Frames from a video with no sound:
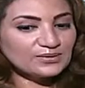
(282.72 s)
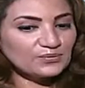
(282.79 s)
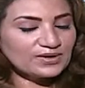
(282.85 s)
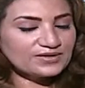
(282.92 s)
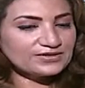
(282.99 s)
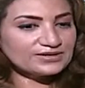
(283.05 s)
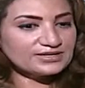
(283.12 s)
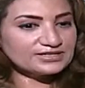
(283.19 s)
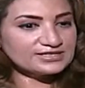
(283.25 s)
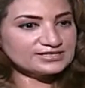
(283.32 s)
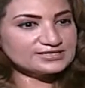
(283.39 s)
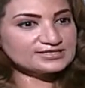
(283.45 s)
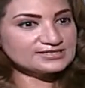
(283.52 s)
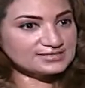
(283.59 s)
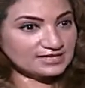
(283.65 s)
Whether it
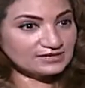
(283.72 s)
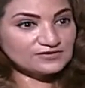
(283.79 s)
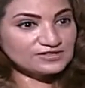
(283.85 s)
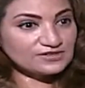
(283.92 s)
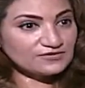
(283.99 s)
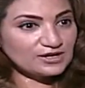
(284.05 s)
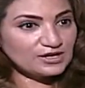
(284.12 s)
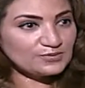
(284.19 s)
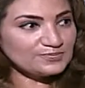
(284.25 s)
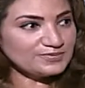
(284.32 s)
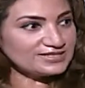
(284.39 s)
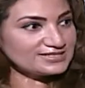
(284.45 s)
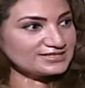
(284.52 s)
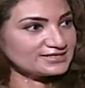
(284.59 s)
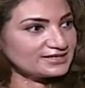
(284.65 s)
is
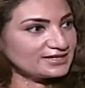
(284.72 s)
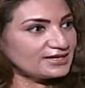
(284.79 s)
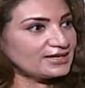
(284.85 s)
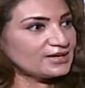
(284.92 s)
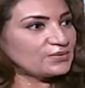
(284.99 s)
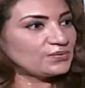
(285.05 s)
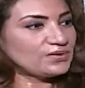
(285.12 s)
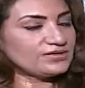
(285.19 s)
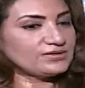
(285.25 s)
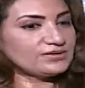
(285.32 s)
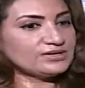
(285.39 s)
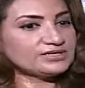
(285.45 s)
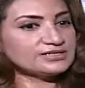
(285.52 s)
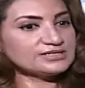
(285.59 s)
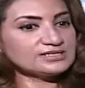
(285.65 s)
self-development,
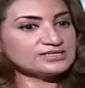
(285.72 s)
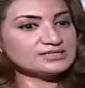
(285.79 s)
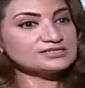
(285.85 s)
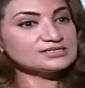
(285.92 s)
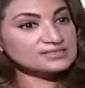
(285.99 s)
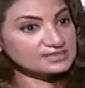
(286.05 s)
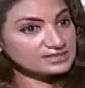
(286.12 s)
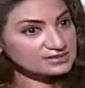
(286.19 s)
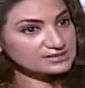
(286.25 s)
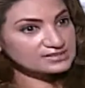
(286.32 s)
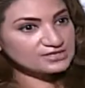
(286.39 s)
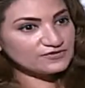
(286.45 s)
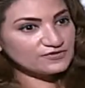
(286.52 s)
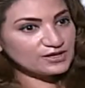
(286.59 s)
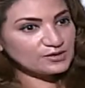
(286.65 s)
whether it is
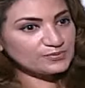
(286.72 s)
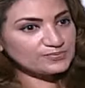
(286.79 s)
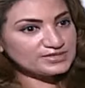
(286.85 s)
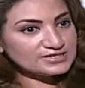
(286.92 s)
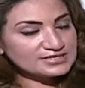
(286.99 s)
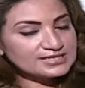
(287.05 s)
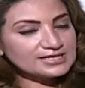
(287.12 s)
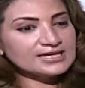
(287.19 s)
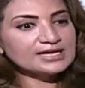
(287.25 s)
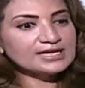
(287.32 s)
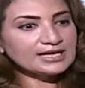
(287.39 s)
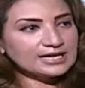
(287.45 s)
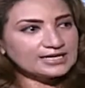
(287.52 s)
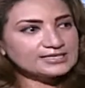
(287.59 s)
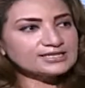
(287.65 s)
skills development,
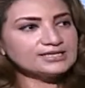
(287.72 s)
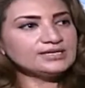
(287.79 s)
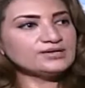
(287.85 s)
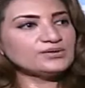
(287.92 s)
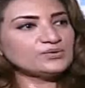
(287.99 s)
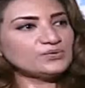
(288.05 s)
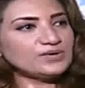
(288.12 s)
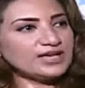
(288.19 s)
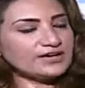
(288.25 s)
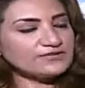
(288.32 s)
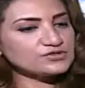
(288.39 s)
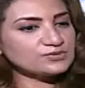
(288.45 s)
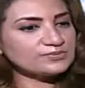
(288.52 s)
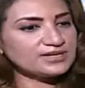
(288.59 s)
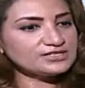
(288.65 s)
and here we
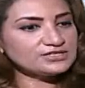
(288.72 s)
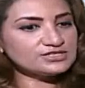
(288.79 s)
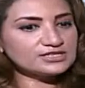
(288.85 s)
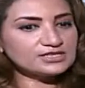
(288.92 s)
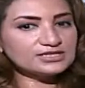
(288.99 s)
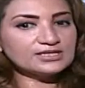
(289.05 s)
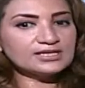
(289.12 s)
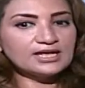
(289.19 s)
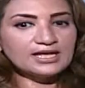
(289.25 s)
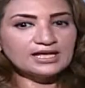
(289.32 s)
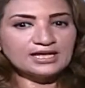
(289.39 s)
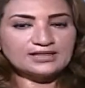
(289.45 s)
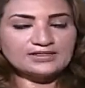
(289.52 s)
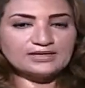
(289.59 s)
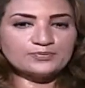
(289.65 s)
have to mention
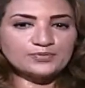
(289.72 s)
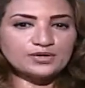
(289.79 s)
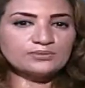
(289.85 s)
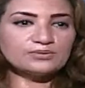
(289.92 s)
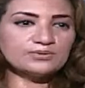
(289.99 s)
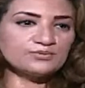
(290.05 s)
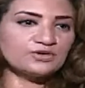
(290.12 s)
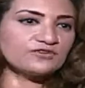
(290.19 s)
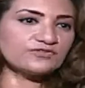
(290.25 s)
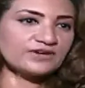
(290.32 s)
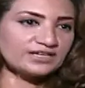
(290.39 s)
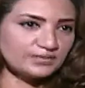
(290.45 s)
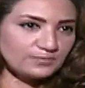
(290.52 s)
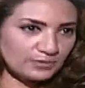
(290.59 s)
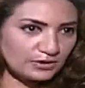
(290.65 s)
the problem
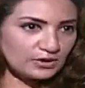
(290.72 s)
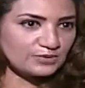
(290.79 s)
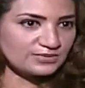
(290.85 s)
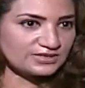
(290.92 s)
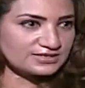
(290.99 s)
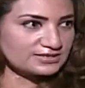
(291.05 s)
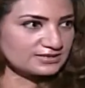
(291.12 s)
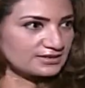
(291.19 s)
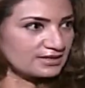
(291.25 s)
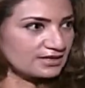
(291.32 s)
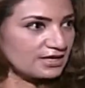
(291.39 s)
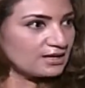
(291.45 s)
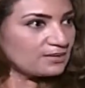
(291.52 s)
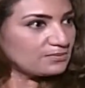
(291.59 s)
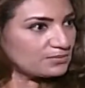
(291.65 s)
of unemployment.
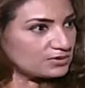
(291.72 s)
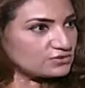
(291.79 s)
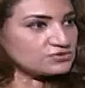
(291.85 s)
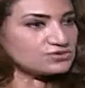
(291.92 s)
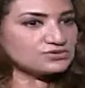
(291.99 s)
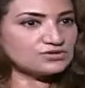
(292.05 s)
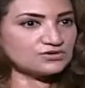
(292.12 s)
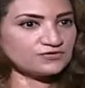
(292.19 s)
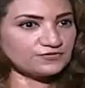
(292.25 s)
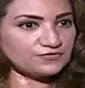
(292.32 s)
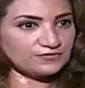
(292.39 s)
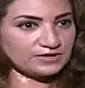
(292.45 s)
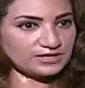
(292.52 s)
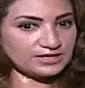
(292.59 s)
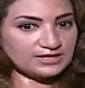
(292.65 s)
Most
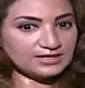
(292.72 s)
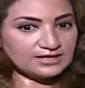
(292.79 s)
of